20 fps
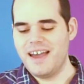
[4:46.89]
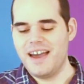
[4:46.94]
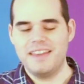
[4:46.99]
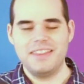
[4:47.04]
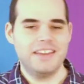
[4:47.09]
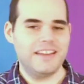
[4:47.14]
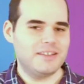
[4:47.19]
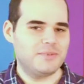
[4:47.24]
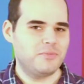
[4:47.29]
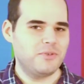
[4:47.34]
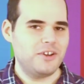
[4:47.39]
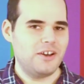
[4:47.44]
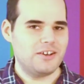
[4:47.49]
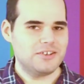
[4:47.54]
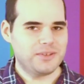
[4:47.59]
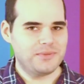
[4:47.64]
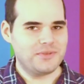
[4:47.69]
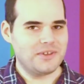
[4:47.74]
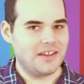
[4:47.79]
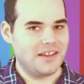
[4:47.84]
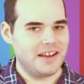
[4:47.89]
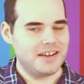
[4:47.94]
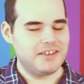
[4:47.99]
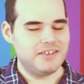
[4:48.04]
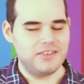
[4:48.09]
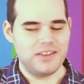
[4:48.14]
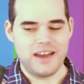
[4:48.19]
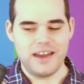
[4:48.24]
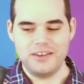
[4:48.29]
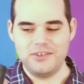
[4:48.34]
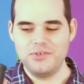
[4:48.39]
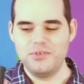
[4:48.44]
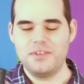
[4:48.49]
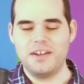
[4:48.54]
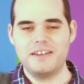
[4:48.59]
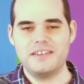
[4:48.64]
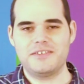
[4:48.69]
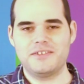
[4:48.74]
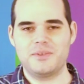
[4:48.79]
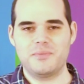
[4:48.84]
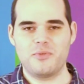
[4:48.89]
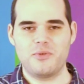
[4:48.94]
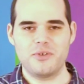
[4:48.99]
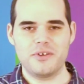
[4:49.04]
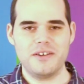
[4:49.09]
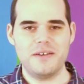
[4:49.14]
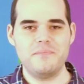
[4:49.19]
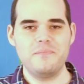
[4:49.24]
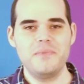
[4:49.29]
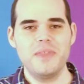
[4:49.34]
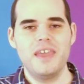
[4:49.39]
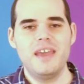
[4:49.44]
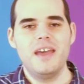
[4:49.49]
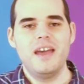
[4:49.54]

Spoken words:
I think it's pretty awesome. So I do like to support him.